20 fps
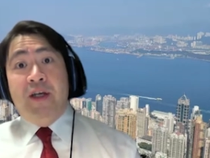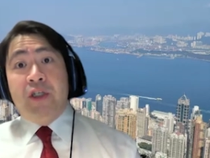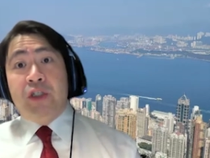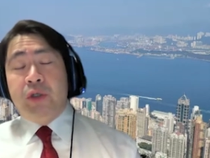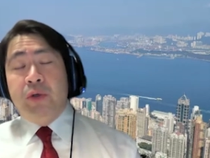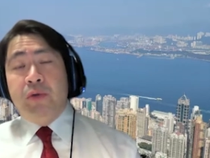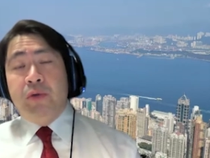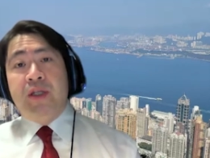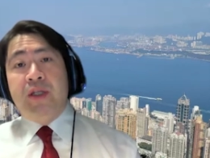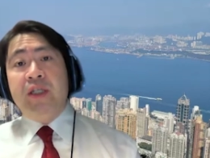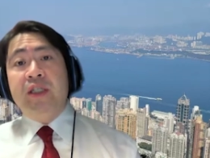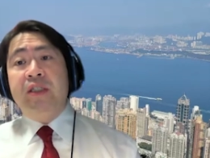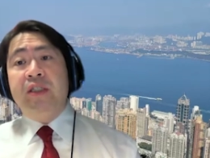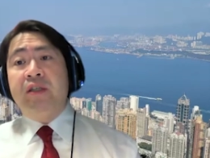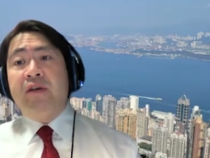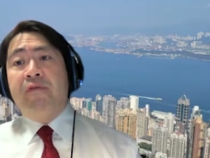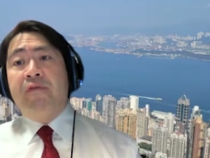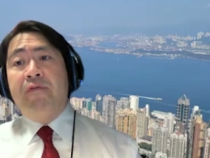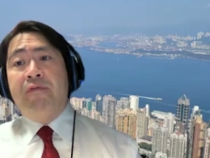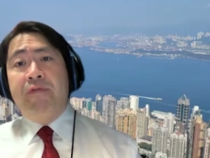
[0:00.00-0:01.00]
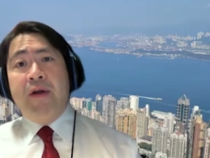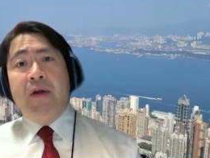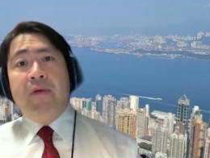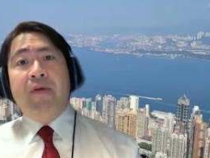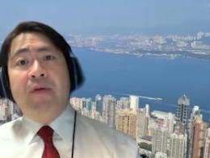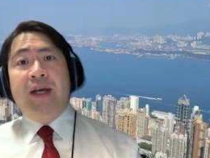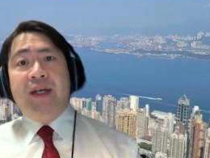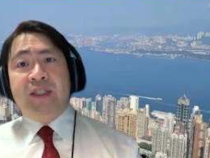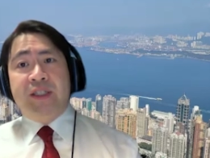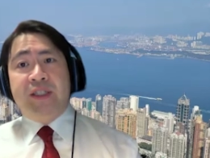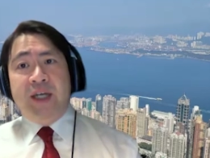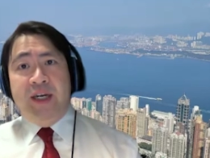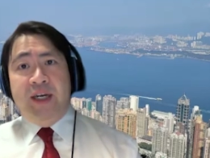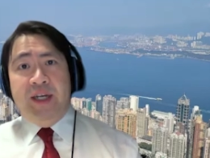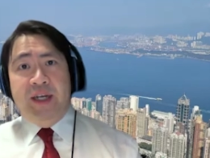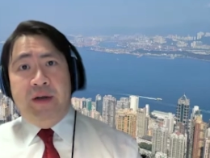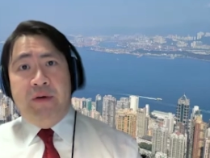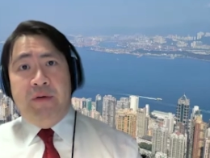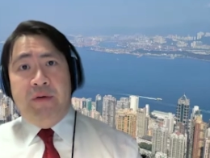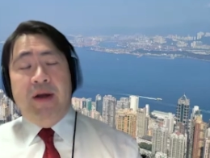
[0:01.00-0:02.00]
So this is a very
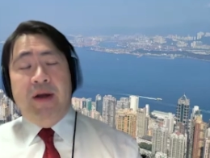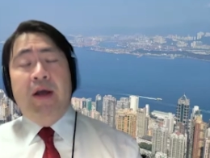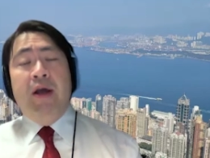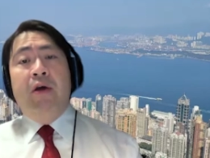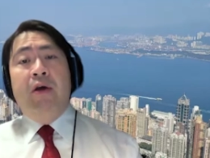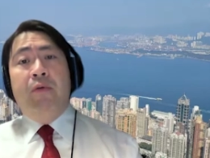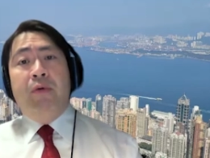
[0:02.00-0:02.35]
exciting era,